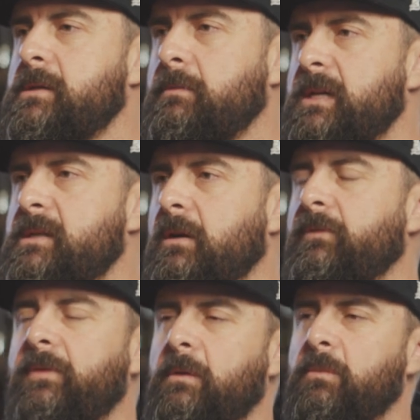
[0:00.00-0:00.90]
to
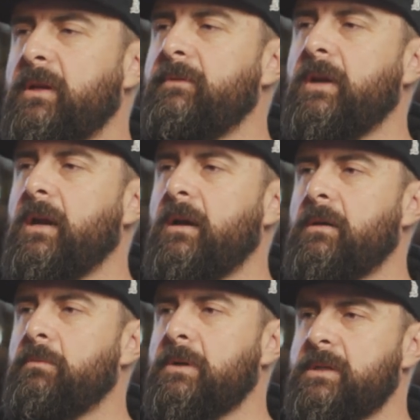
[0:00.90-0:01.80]
myself and believe it at
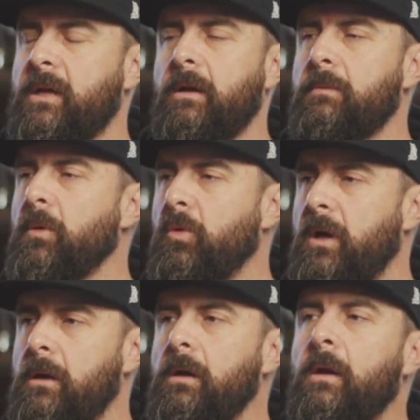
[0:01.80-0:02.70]
100%. Number
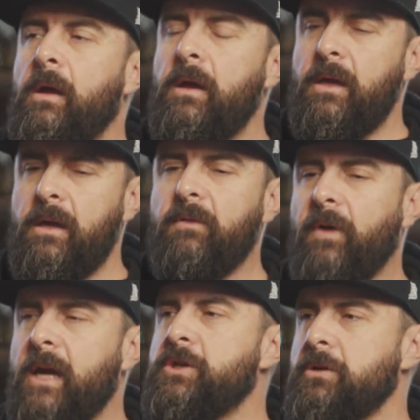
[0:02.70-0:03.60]
one, if
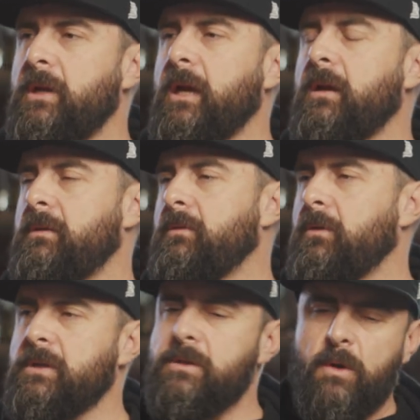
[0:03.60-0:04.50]
I drink
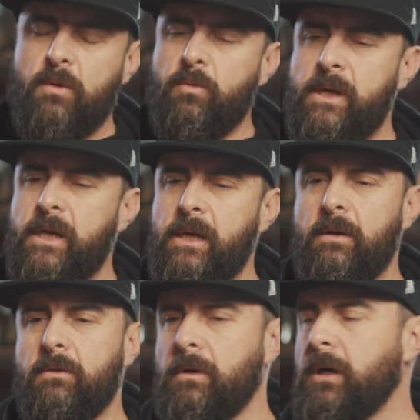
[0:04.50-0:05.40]
or smoke
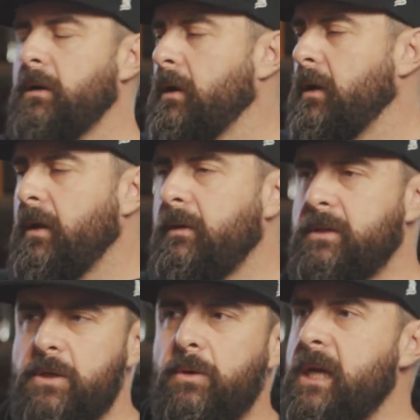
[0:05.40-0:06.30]
weed or
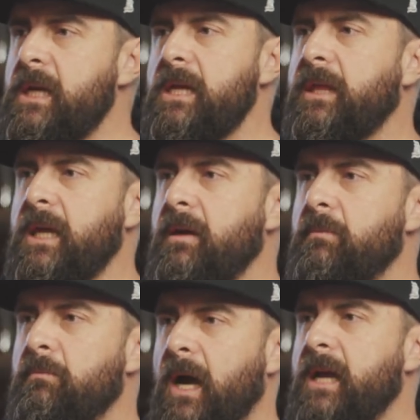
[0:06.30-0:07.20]
do
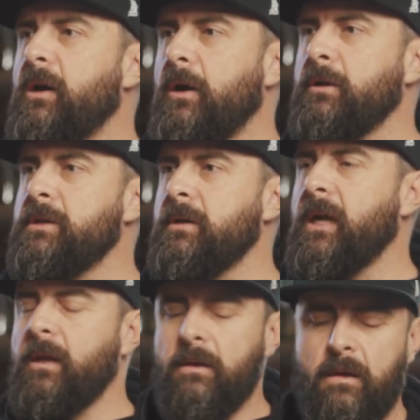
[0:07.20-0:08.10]
anything mind
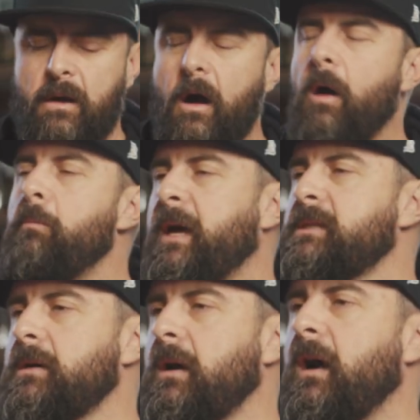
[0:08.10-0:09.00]
altering. All
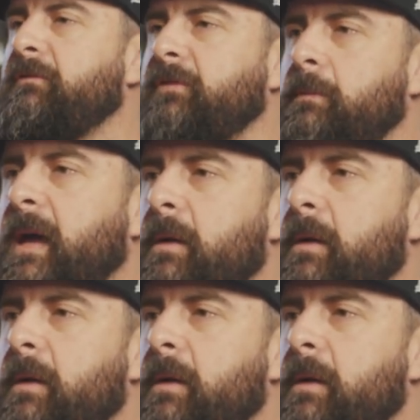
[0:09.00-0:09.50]
bets are off from